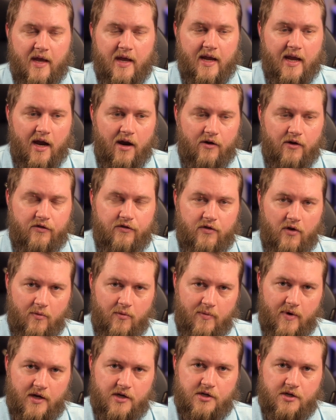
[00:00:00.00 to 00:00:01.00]
care so
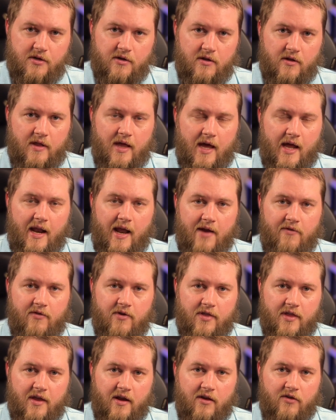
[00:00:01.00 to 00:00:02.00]
much that
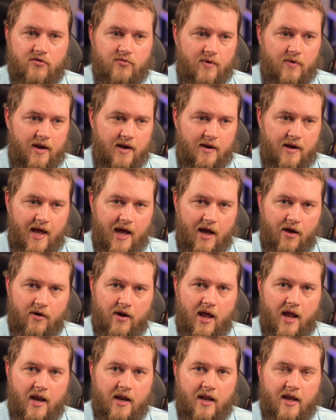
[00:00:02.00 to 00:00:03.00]
everything is written down
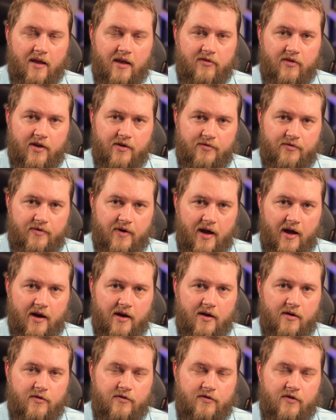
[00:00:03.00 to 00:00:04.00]
and easy to
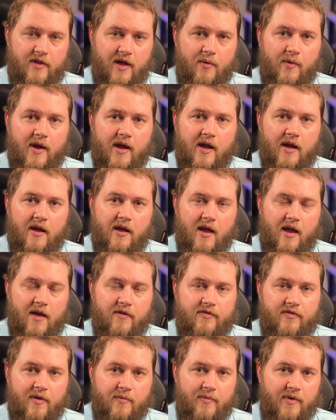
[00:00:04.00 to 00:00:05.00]
find, so that way
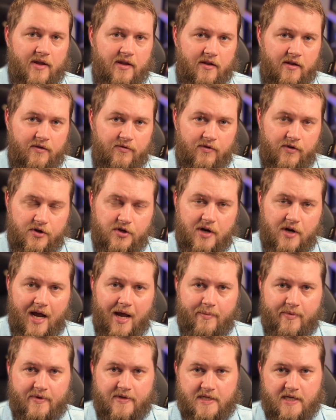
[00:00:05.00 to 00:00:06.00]
if something in the future
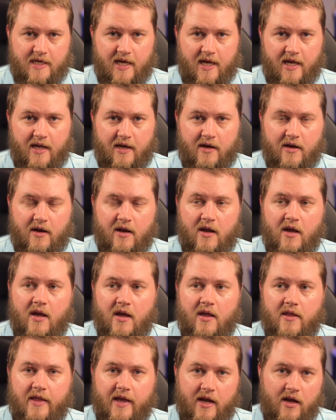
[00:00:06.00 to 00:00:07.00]
happens again,
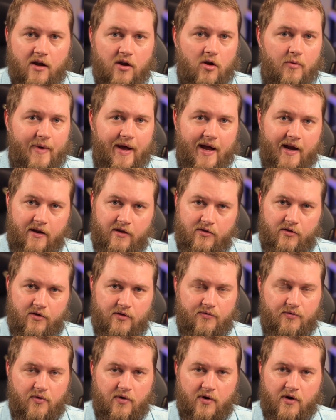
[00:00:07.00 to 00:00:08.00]
they can go back and look
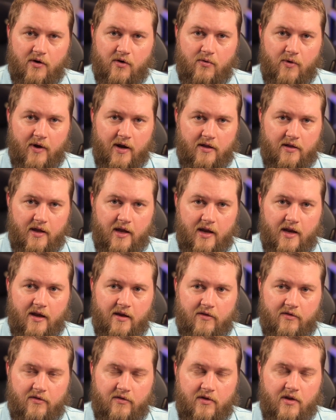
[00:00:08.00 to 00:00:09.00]
for it quickly and
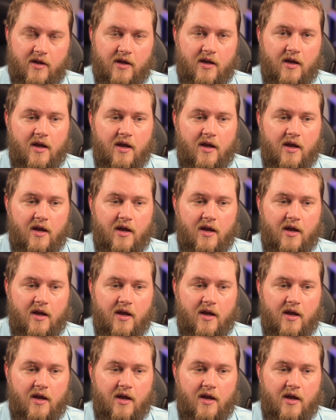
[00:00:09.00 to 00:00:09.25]
easily.